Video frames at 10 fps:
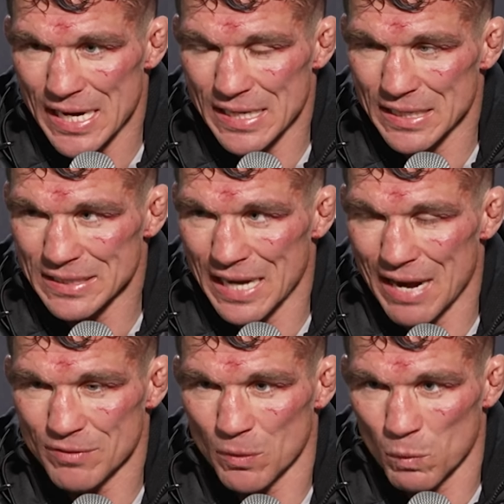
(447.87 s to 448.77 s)
He doesn't
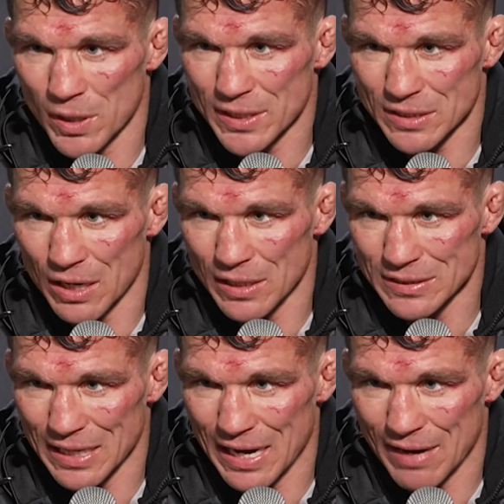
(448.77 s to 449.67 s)
have to work as hard
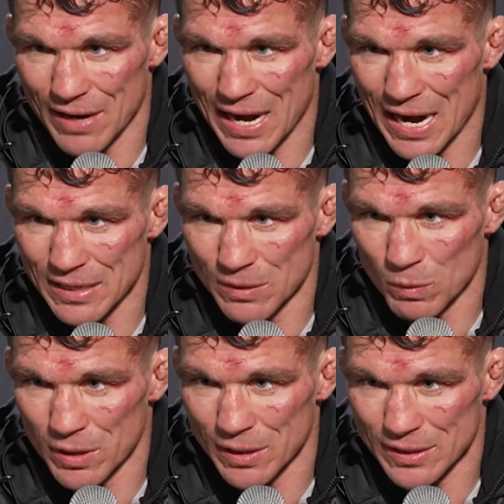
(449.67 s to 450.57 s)
as I had I had to
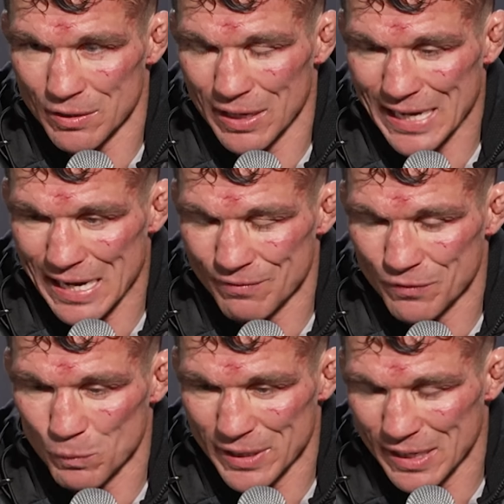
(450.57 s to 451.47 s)
work. You know, I came
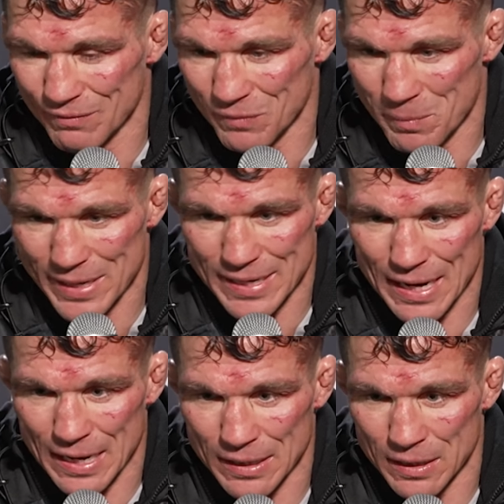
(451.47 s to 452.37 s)
we come from
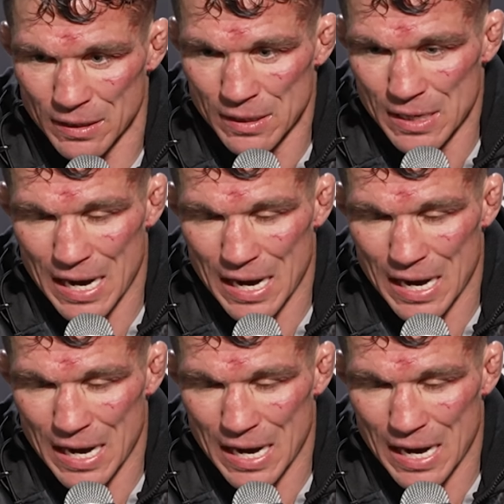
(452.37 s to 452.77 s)
Indiana.